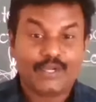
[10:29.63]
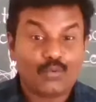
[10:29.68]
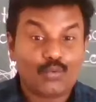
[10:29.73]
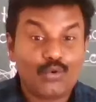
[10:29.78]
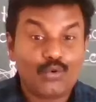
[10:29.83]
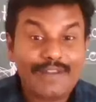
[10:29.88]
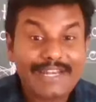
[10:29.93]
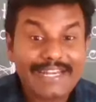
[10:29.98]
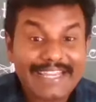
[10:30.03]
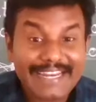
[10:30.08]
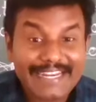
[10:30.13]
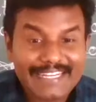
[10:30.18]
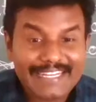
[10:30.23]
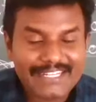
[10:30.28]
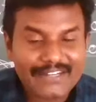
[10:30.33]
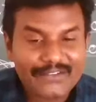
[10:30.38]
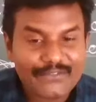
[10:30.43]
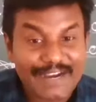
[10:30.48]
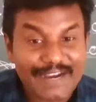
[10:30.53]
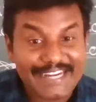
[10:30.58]
who will
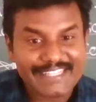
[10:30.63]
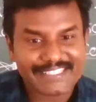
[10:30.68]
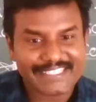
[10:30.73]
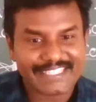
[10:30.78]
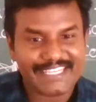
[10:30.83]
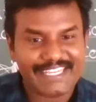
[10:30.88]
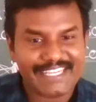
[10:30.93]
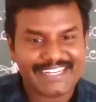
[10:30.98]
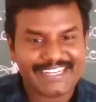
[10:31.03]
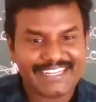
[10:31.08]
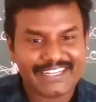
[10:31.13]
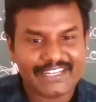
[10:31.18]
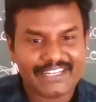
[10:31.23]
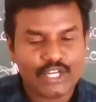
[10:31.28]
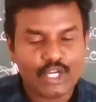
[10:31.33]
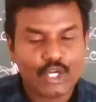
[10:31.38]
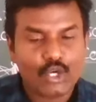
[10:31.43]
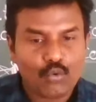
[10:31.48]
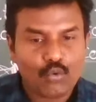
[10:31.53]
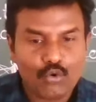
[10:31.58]
get white
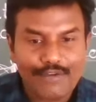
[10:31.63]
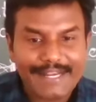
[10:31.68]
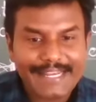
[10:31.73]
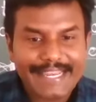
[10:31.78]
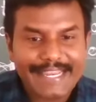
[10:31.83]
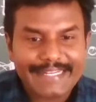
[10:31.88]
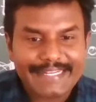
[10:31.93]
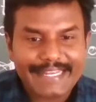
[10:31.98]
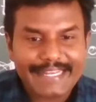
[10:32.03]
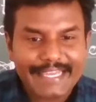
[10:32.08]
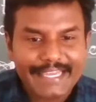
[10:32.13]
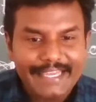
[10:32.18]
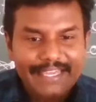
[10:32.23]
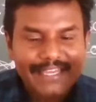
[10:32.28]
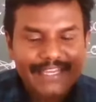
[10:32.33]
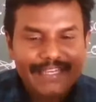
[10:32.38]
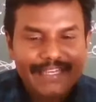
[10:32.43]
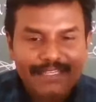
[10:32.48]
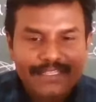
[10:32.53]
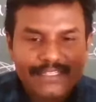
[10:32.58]
skin, who will get
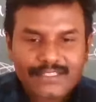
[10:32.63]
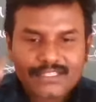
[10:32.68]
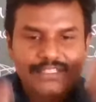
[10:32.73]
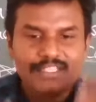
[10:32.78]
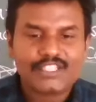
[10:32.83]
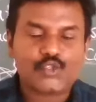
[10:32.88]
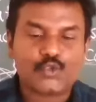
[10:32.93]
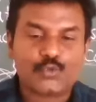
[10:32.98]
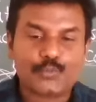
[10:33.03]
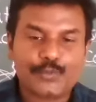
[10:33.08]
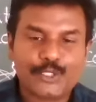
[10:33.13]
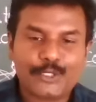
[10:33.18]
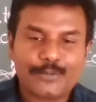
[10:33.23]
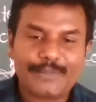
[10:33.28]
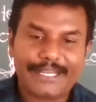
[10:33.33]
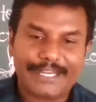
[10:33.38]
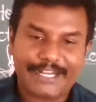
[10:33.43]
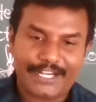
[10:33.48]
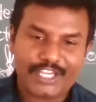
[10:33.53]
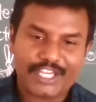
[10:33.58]
a
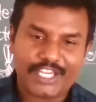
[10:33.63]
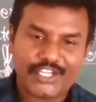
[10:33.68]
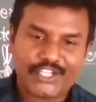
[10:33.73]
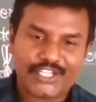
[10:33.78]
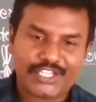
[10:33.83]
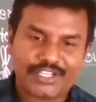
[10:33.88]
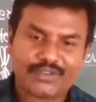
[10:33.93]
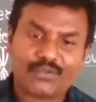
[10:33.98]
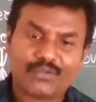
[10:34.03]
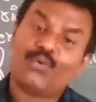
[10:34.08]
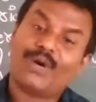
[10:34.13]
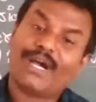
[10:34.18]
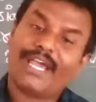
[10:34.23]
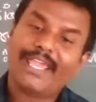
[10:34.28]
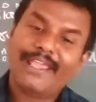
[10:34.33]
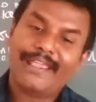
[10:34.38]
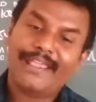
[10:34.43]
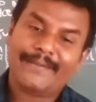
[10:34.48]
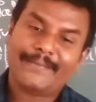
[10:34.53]
superb education. Why?